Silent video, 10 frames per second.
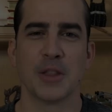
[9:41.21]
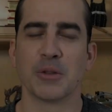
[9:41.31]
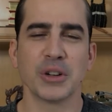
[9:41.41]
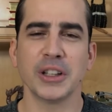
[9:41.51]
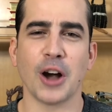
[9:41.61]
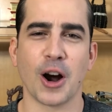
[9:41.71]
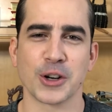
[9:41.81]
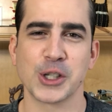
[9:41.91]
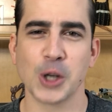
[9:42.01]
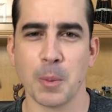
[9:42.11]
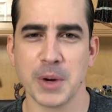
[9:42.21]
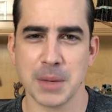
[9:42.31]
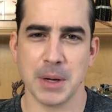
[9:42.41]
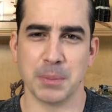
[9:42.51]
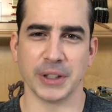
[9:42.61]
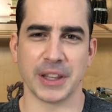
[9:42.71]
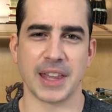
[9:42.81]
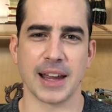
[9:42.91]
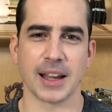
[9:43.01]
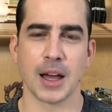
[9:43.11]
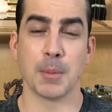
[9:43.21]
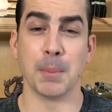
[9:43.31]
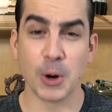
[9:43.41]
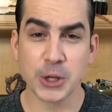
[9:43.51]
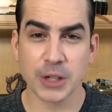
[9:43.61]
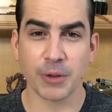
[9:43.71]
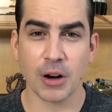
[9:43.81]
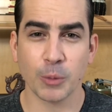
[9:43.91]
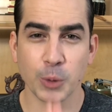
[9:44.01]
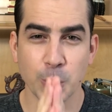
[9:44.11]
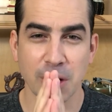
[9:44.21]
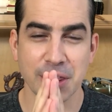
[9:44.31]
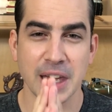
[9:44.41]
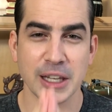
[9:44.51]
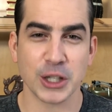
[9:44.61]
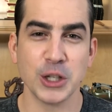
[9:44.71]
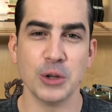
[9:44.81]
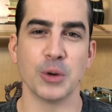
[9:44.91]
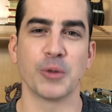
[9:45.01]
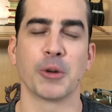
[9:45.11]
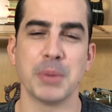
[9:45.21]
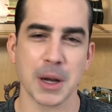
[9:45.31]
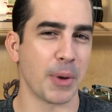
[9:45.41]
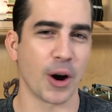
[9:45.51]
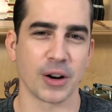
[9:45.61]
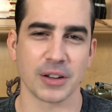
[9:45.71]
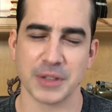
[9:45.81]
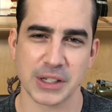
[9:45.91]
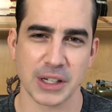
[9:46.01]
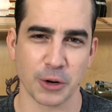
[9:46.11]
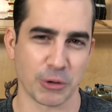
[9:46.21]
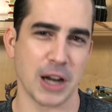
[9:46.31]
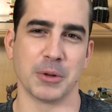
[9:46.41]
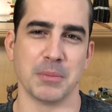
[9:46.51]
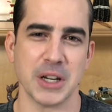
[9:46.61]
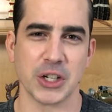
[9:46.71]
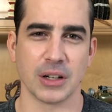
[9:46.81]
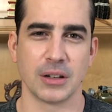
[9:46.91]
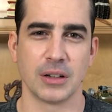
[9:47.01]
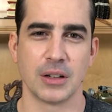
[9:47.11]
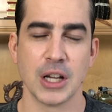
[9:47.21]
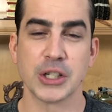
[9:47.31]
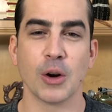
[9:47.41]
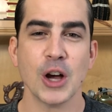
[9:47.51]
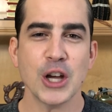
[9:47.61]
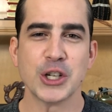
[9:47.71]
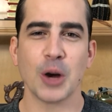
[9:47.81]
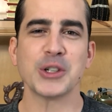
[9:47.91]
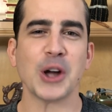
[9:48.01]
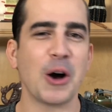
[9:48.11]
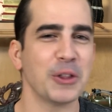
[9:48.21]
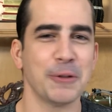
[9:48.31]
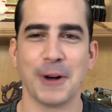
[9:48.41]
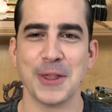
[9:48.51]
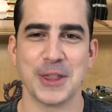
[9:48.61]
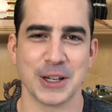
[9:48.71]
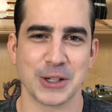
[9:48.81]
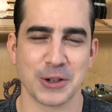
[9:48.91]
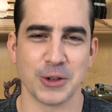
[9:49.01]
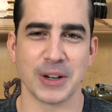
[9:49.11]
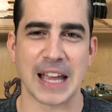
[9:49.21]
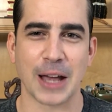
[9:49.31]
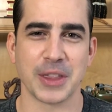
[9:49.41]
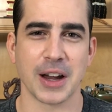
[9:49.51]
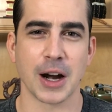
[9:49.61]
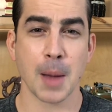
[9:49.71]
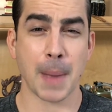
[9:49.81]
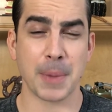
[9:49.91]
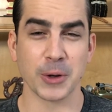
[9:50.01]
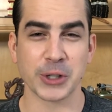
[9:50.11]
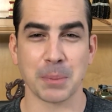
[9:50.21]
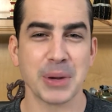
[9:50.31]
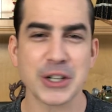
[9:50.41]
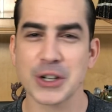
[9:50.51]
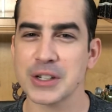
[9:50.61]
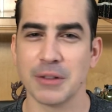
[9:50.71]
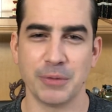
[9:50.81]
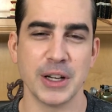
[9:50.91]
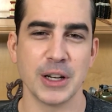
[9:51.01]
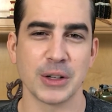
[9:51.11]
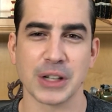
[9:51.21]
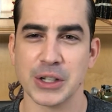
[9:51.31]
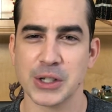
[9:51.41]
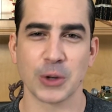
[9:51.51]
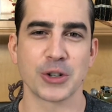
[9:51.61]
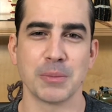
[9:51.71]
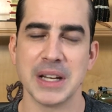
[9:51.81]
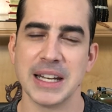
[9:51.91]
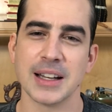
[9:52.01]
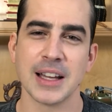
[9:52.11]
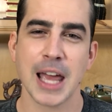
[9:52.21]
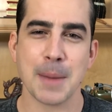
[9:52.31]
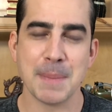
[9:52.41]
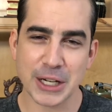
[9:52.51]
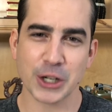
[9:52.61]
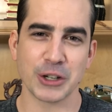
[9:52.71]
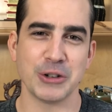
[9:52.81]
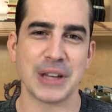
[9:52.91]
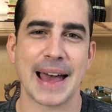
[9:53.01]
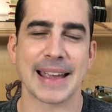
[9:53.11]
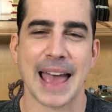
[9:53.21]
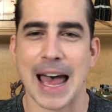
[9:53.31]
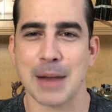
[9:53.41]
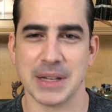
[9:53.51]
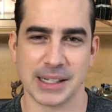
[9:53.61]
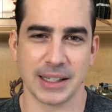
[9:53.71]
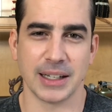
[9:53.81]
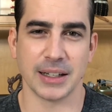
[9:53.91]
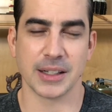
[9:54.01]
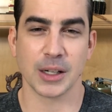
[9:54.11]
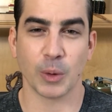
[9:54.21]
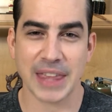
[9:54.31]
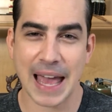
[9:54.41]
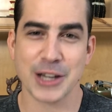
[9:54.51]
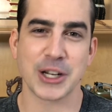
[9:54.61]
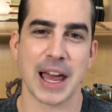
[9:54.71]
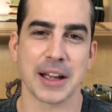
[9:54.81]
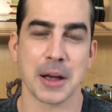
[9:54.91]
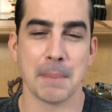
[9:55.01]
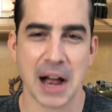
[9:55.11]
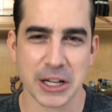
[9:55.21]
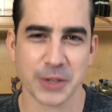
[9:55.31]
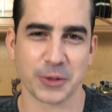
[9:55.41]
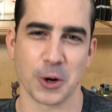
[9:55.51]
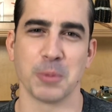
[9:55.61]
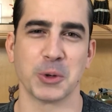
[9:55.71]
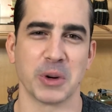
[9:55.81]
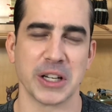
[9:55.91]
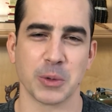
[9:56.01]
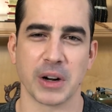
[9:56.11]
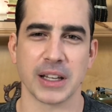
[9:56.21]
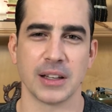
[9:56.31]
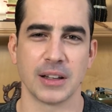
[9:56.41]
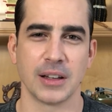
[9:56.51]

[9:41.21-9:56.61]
There really are so many people to thank, but most of all, we want to thank you for being part of this incredible mission. So show us all the fun things you're doing out there by posting pictures and videos on social media, and make sure you tag @missingkids with #MilesForHope2020.